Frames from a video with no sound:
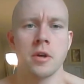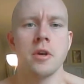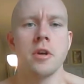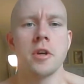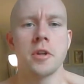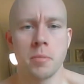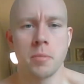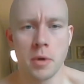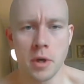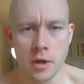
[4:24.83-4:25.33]

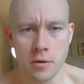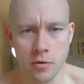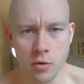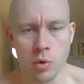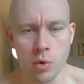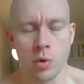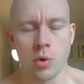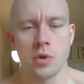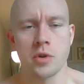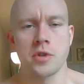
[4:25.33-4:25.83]
It may of
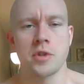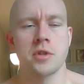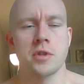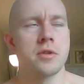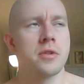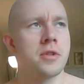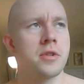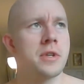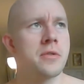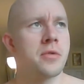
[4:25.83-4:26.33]
course
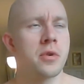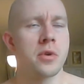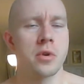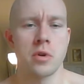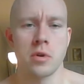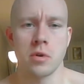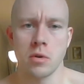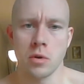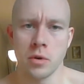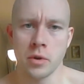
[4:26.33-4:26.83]

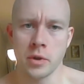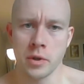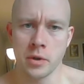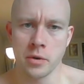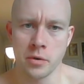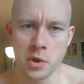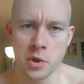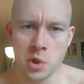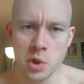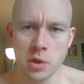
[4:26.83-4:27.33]
differ on the
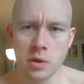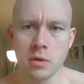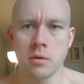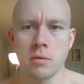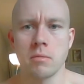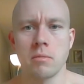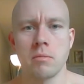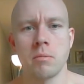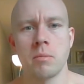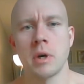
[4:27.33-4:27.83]

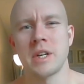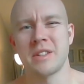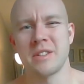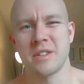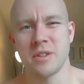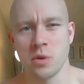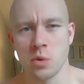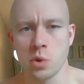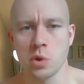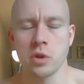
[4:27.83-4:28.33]
region,
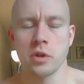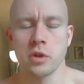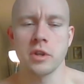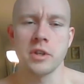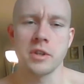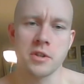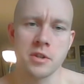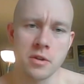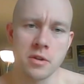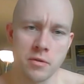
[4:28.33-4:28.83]
but usually
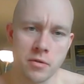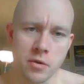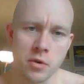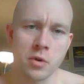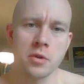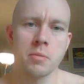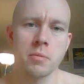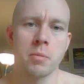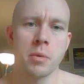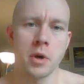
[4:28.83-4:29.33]
it's in the
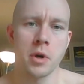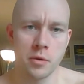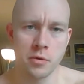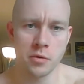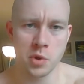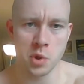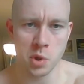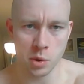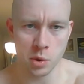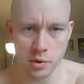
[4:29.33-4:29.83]
front part of
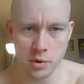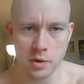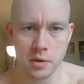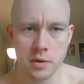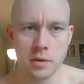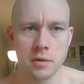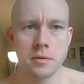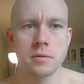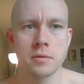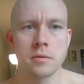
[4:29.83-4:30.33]
the shoulder.